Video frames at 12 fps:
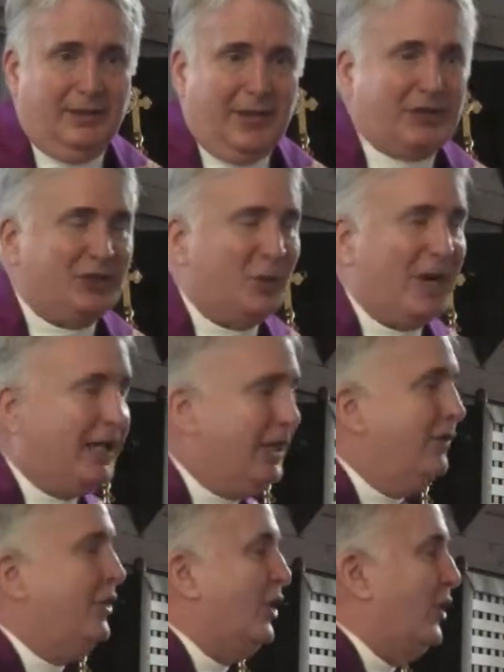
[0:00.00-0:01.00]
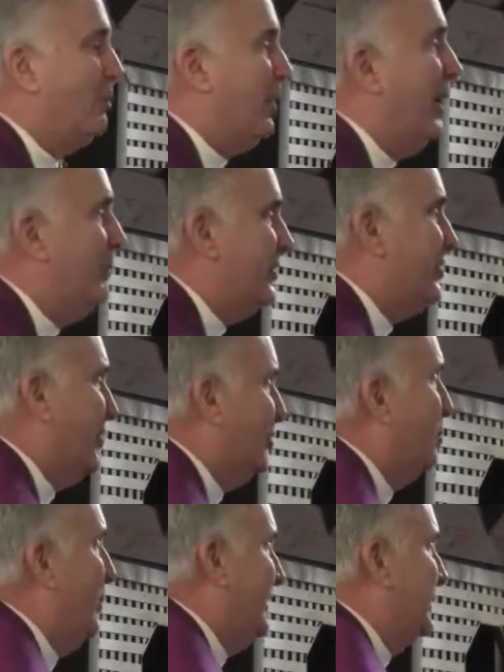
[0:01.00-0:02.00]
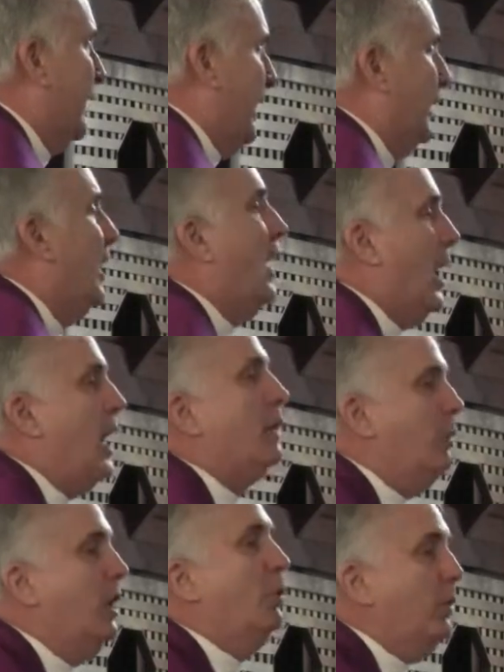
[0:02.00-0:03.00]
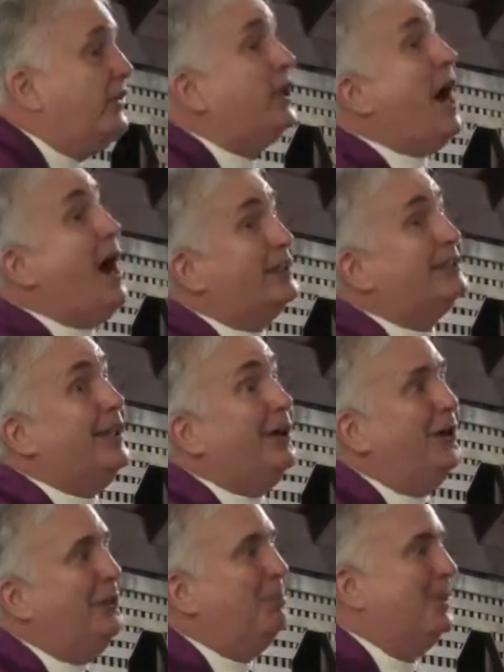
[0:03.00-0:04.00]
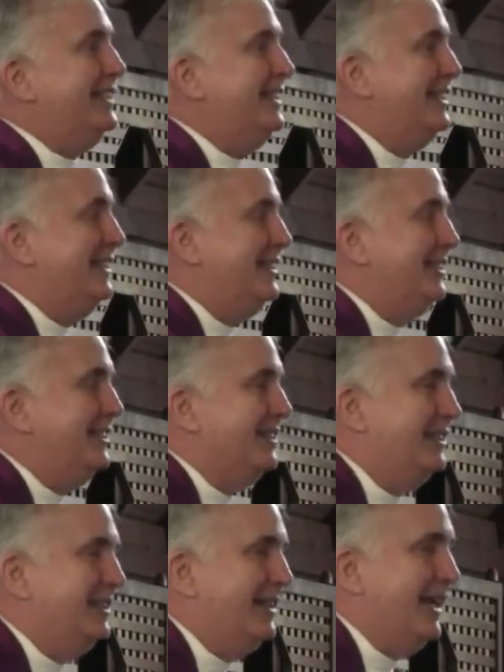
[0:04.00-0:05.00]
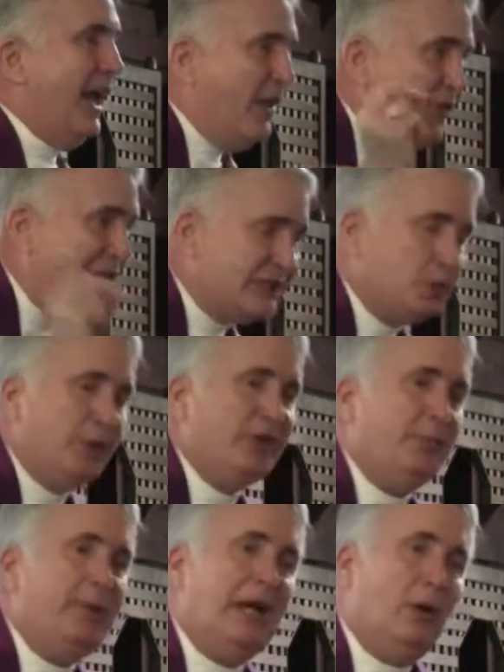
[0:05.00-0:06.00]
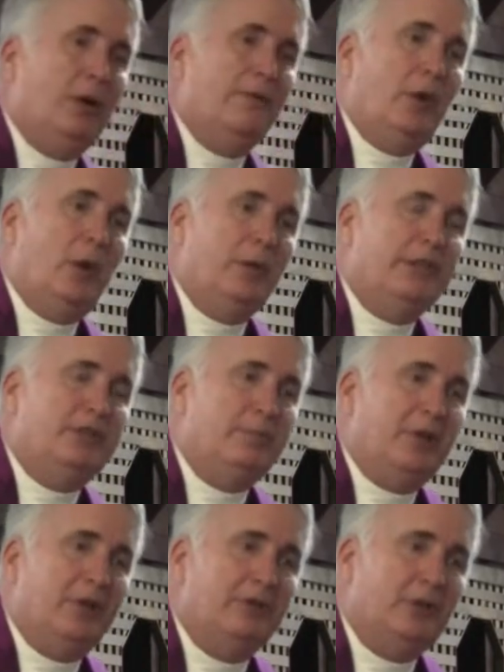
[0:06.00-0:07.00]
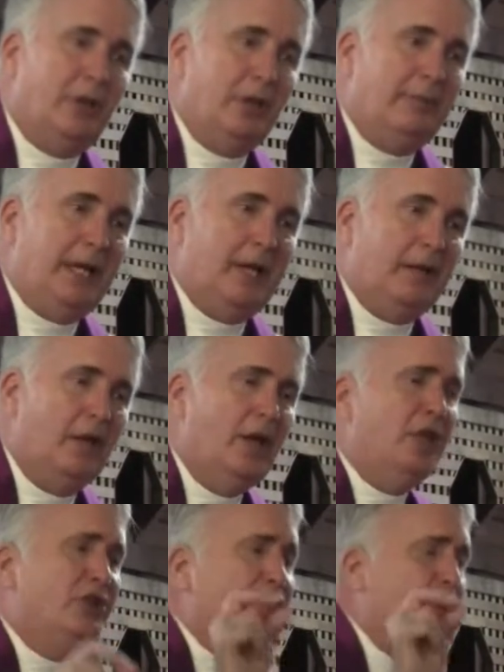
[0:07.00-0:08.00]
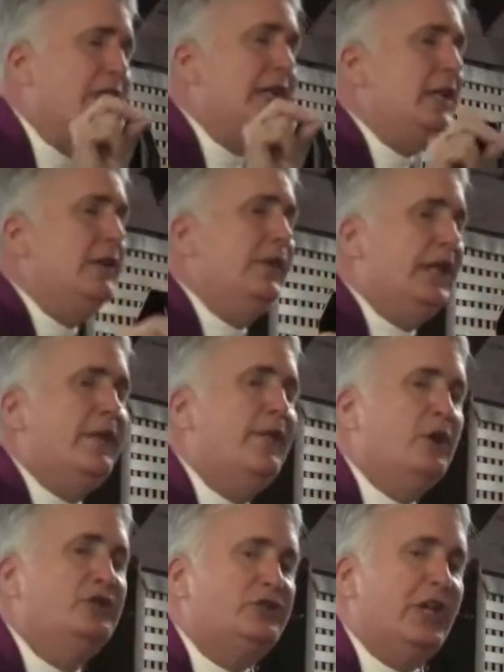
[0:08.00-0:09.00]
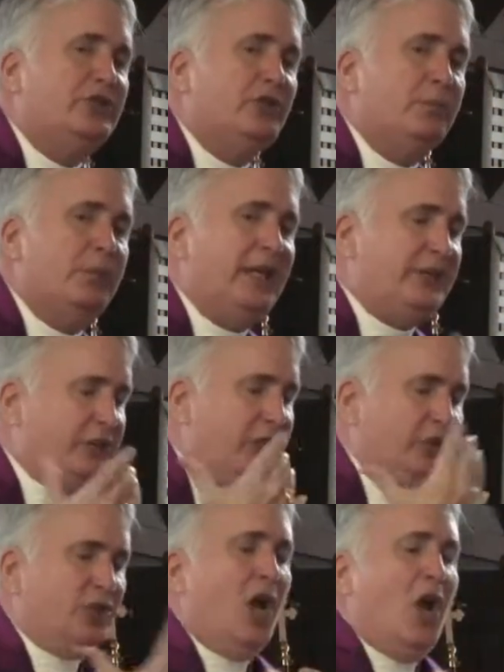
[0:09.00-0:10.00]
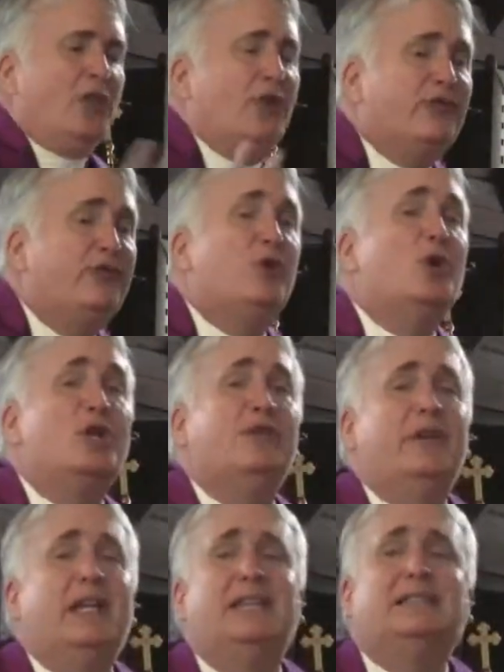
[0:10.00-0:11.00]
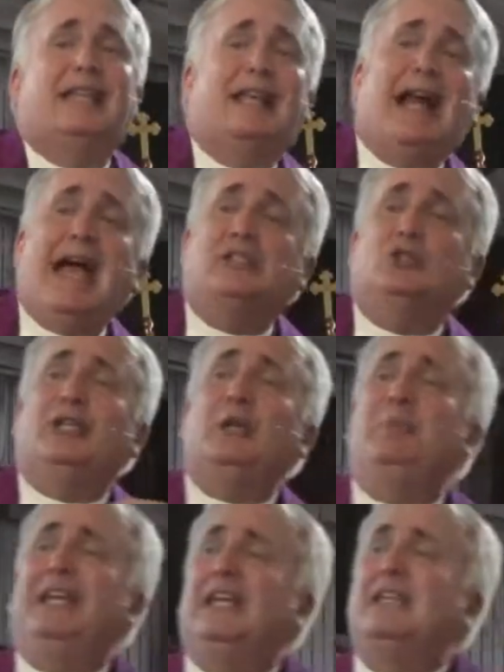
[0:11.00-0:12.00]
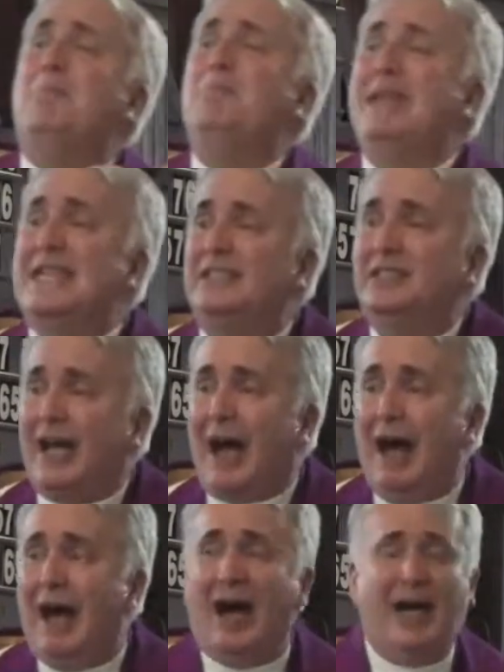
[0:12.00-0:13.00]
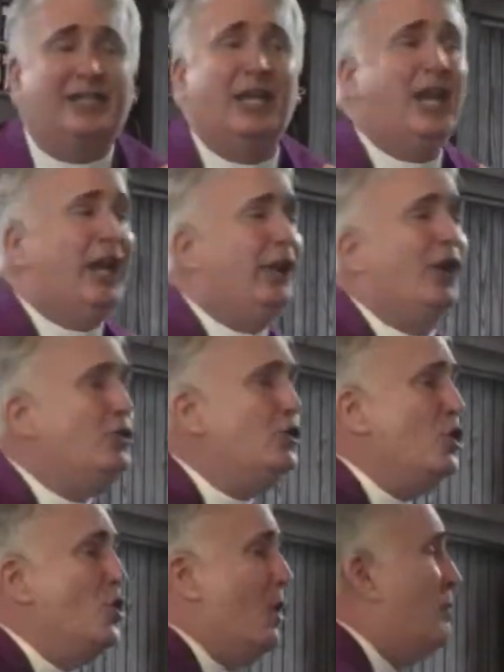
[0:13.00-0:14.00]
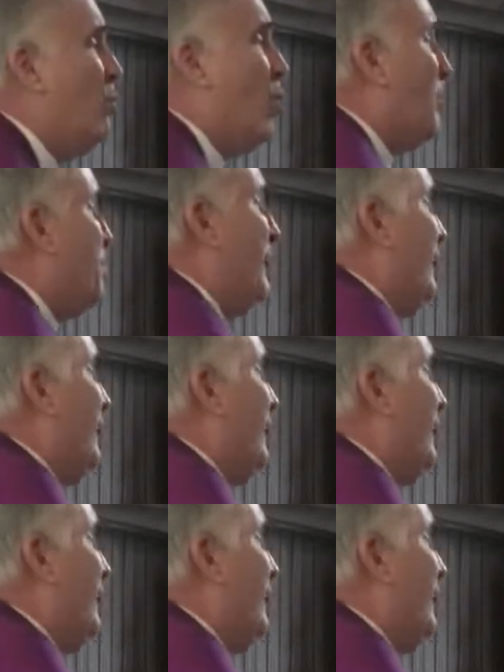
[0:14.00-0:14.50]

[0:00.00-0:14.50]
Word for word: That's why even in the promises we say, I will with God's help. And that's what the power of the Holy Spirit is all about. So that even in those desert places, the fruit of it is that I actually begin to meet God in a new and more